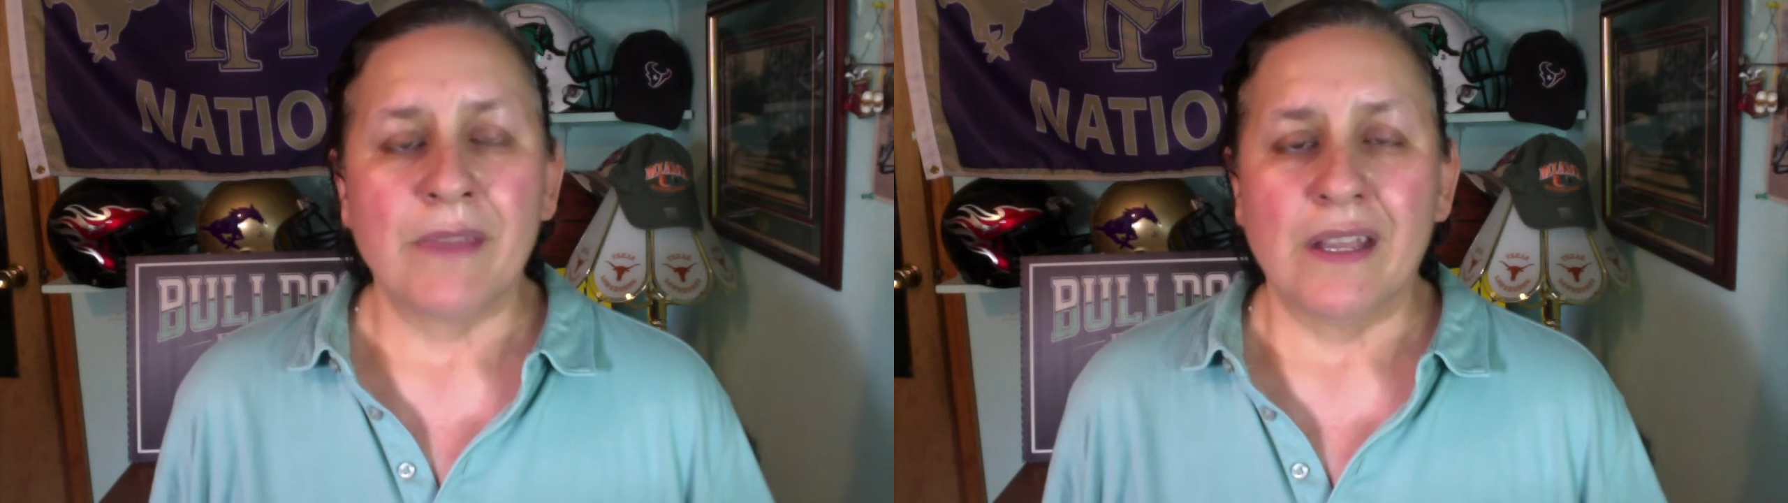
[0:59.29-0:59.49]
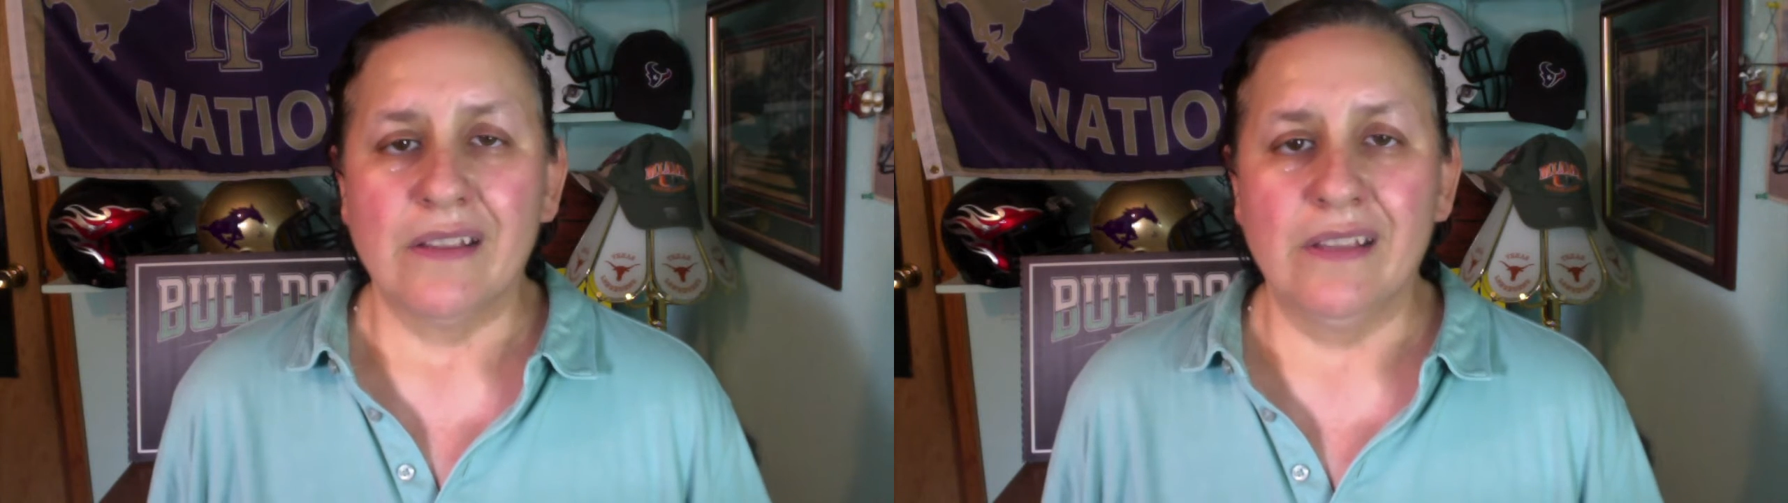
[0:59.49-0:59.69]

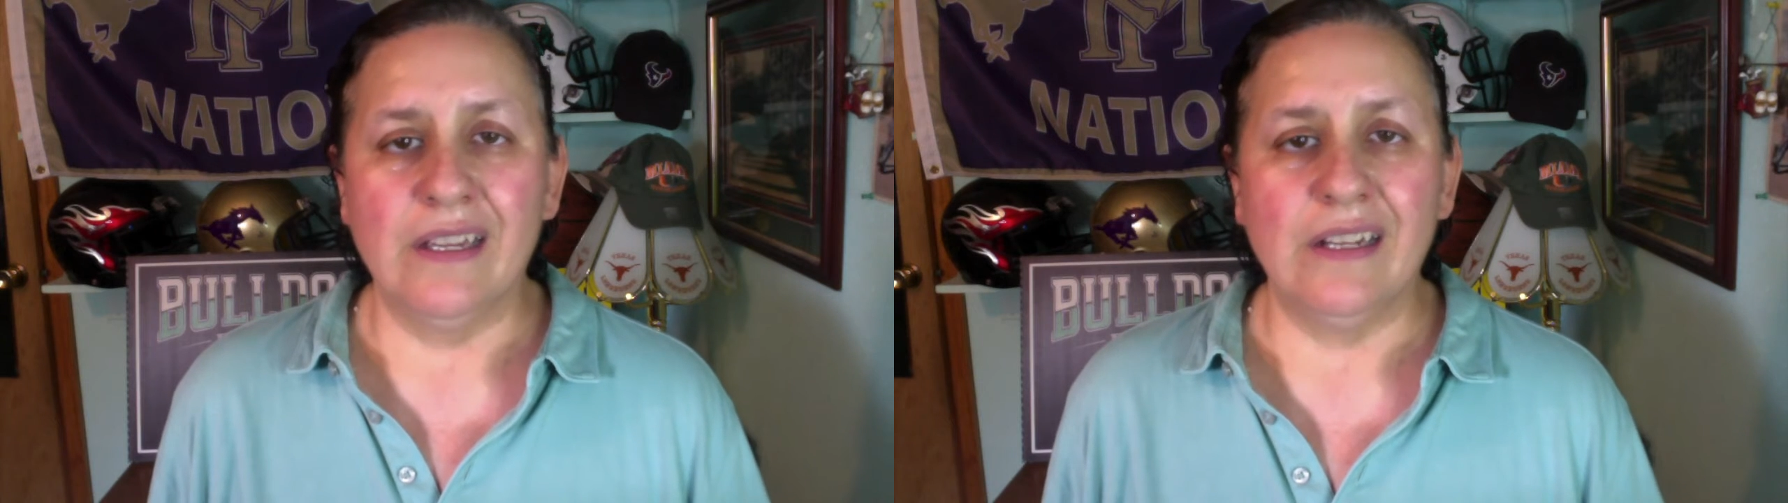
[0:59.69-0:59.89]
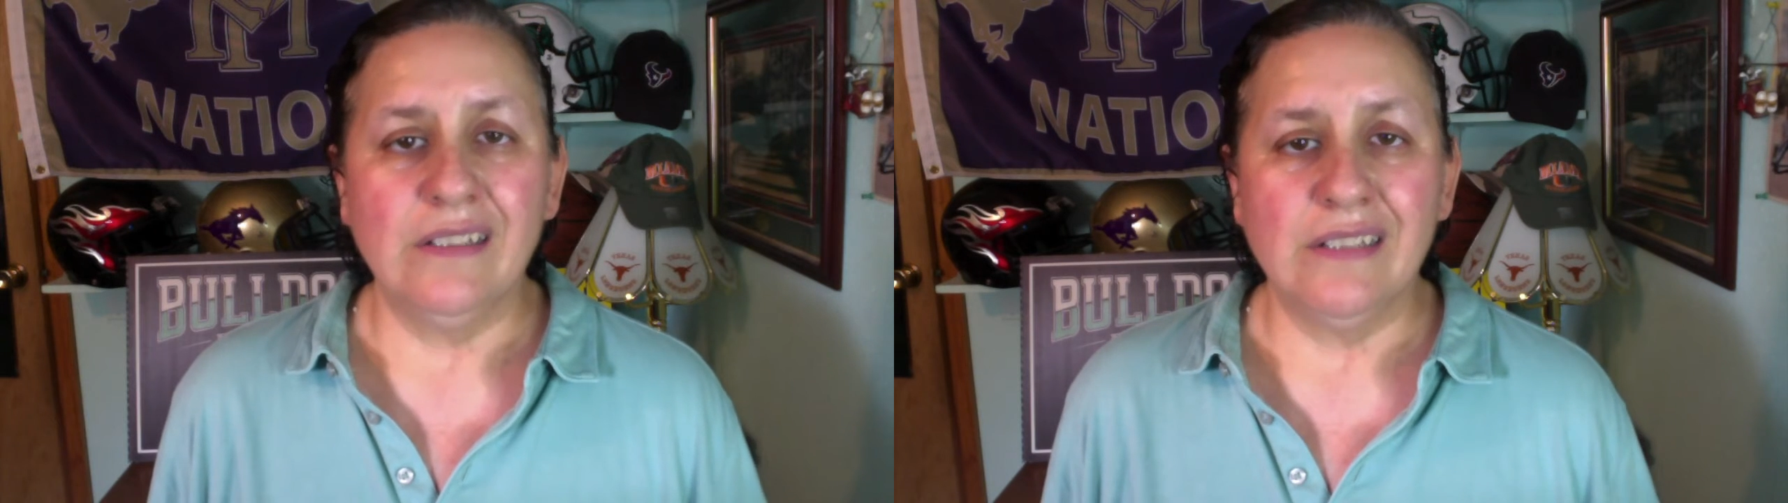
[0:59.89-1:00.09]

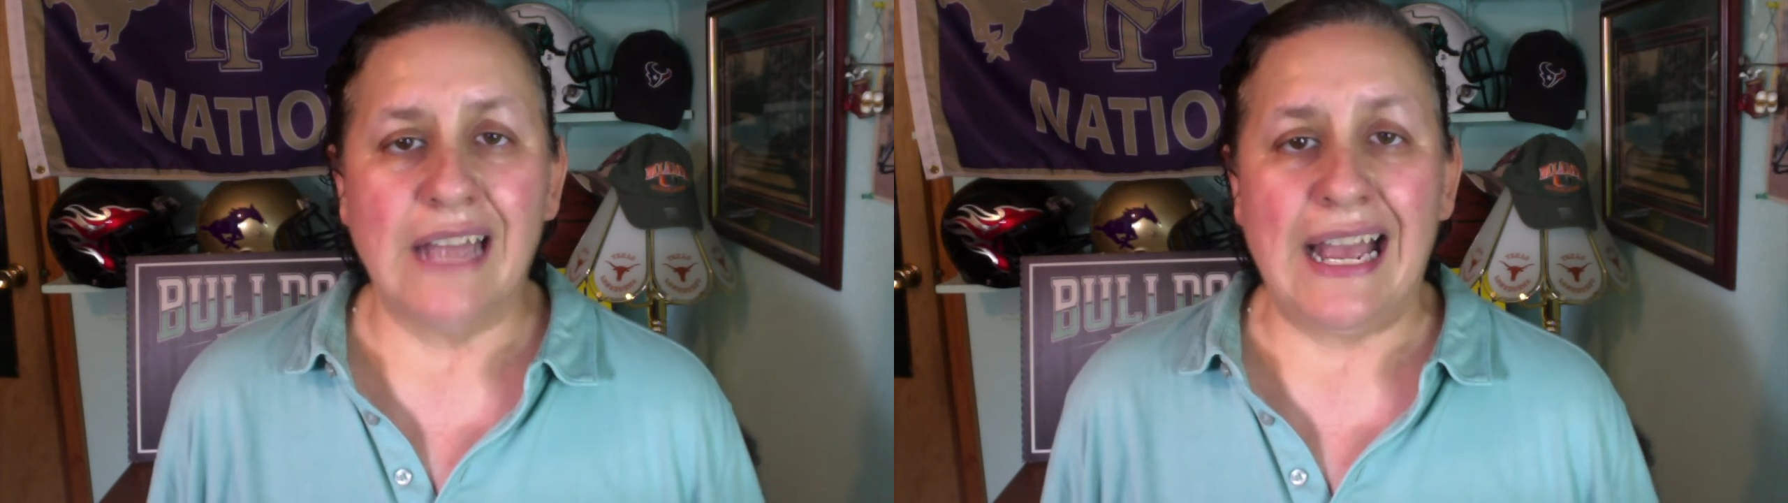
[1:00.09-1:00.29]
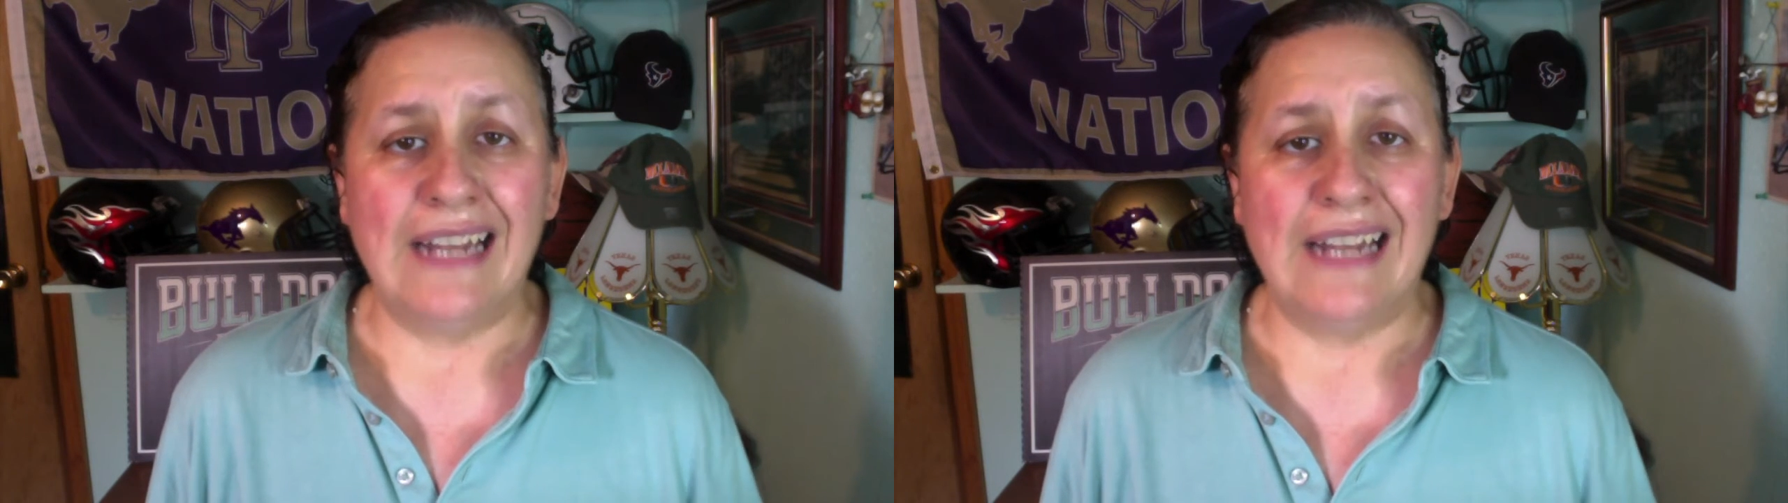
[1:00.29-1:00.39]
Then, to add